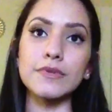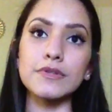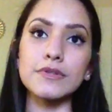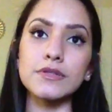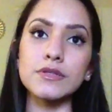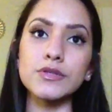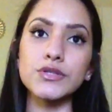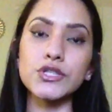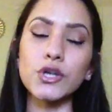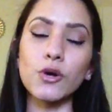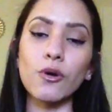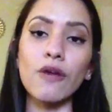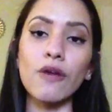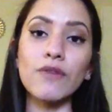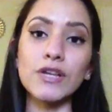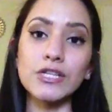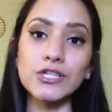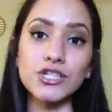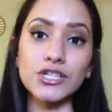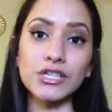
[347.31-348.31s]
So
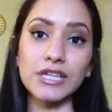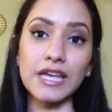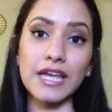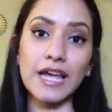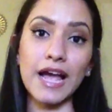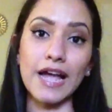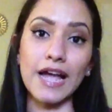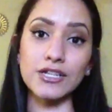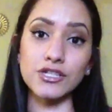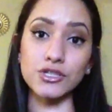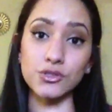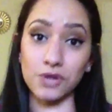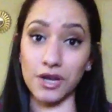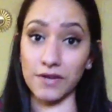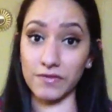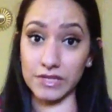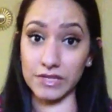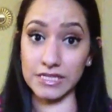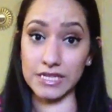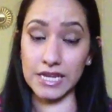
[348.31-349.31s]
eventually I do
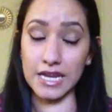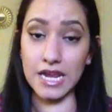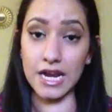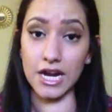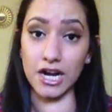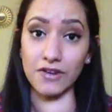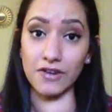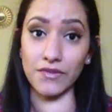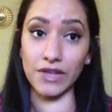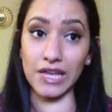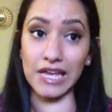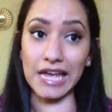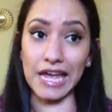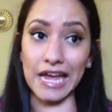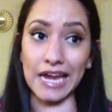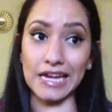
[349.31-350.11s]
have to take care of it,